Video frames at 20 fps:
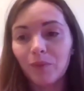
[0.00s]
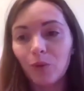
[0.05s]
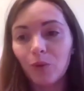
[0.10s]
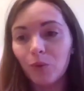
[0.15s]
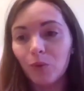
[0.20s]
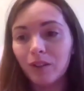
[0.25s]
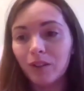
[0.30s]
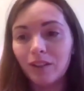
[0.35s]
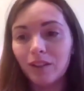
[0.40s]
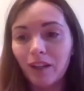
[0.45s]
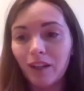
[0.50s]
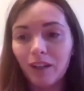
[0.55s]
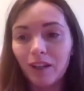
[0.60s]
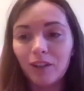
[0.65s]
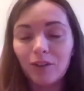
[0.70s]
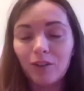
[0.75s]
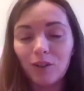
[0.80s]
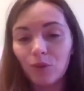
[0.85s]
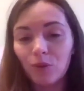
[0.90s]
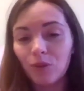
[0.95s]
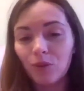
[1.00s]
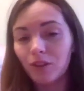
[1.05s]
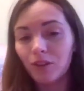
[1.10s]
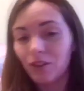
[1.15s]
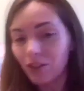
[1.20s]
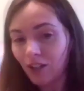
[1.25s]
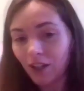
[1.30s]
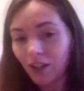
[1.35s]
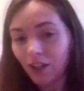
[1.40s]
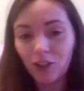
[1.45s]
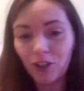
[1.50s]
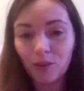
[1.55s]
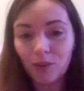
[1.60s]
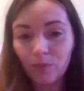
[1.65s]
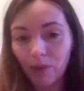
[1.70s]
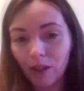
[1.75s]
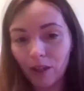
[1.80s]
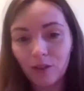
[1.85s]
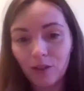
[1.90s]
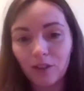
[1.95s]
when the air is used in such a
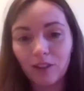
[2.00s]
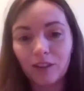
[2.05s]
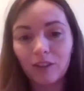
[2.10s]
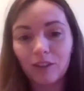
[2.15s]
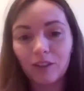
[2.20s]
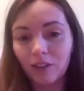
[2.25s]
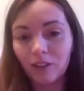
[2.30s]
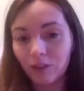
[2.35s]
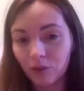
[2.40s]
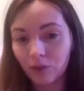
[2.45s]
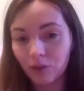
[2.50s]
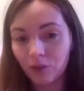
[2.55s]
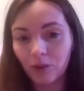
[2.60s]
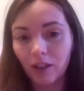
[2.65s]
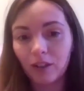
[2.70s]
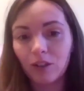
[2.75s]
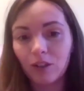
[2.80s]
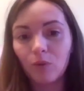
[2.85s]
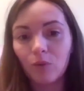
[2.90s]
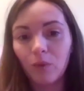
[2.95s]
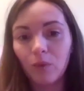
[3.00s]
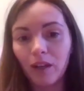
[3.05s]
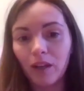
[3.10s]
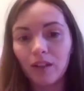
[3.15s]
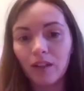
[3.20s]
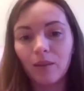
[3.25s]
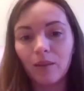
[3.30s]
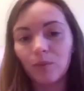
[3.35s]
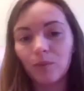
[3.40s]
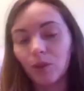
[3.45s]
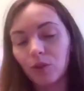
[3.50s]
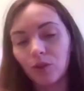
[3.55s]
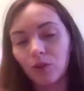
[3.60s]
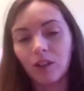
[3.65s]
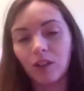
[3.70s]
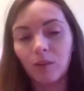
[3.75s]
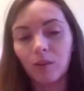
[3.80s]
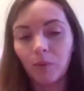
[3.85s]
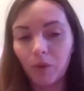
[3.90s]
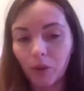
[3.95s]
bad, incorrect way, I'm not
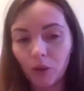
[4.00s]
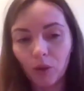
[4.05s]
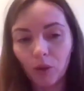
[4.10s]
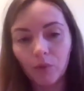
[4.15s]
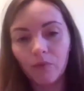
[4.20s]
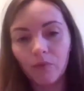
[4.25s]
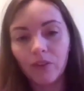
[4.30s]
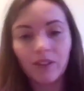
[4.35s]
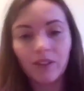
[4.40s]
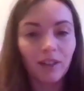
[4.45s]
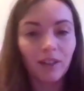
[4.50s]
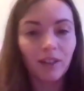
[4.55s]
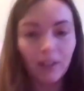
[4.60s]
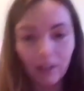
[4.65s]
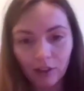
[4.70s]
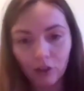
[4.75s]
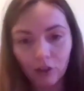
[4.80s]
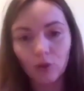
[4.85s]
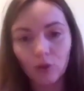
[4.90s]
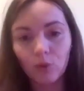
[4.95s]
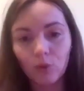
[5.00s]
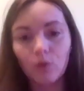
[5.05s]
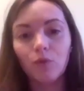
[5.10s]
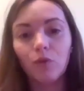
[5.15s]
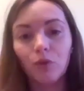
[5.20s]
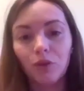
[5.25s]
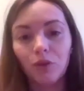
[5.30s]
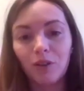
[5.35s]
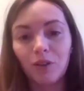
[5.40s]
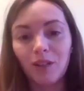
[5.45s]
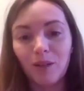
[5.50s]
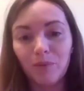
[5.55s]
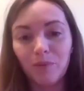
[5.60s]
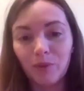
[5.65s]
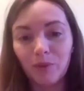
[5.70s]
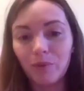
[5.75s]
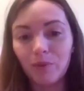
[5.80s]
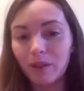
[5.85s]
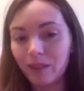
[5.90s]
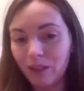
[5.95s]
talking about the obvious cleaning shoes, for
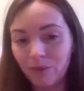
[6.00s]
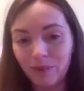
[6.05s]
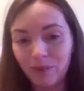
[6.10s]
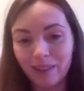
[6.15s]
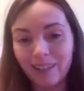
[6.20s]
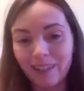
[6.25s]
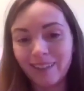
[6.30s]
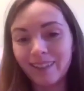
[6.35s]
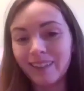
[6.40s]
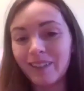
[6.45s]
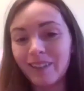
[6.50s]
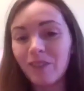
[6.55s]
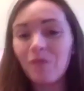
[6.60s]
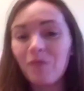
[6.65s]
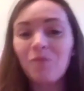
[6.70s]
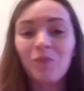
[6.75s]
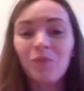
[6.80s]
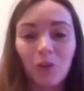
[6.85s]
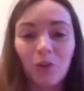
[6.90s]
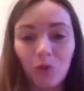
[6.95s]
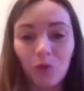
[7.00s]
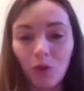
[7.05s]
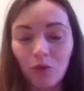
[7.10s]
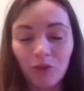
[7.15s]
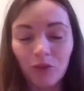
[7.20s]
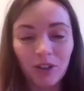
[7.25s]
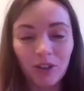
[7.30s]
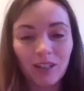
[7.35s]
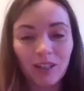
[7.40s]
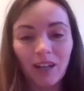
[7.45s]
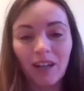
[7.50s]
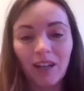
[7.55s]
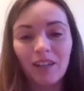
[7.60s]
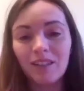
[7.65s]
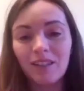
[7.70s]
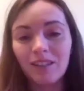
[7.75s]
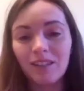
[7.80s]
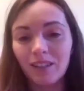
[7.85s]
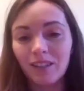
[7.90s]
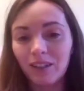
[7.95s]
example, but I mean
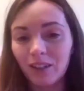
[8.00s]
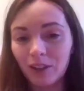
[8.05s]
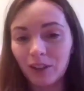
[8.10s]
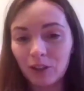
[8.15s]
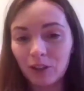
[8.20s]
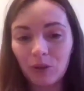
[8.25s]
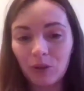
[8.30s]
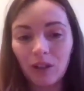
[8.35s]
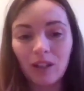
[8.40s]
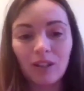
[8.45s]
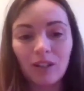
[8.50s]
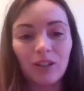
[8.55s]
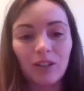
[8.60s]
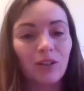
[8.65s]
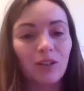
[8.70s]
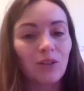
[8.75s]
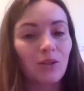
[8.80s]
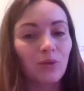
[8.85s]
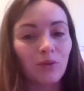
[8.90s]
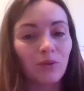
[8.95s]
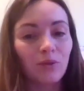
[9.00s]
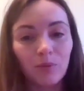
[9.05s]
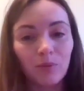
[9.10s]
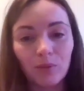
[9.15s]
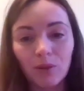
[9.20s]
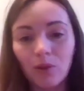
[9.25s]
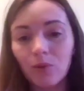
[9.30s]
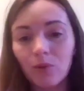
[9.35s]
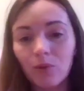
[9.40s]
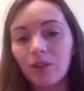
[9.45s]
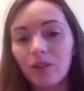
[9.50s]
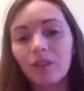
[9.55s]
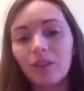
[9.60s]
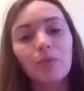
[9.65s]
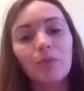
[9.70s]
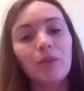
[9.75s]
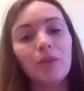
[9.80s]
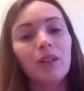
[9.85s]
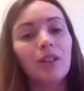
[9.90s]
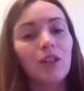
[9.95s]
oversized actuators or the
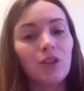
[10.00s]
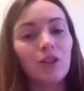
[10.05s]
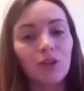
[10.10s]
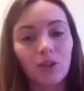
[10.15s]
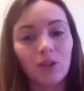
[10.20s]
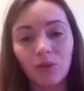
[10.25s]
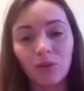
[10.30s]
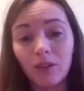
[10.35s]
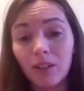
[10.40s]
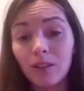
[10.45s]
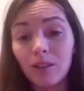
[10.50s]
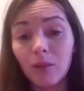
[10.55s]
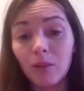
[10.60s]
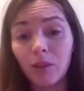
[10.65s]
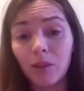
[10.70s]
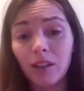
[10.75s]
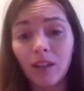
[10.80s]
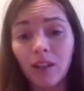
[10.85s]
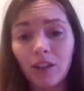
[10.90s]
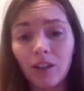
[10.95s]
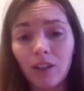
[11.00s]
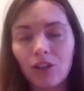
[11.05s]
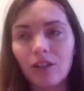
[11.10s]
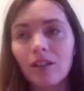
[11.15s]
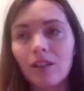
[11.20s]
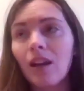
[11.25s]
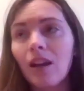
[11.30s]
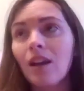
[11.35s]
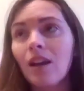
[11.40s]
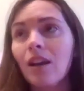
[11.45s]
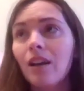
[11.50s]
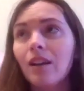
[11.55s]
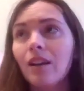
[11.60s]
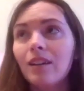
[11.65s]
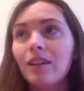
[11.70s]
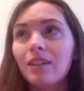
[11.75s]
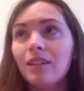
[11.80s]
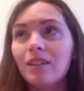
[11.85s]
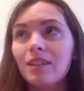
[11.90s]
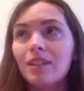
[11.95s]
blowing applications or cleaning applications,
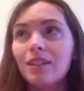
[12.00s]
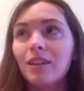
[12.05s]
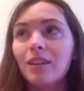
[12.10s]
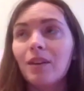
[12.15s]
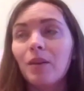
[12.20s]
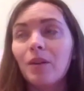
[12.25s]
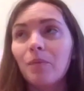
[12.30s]
it's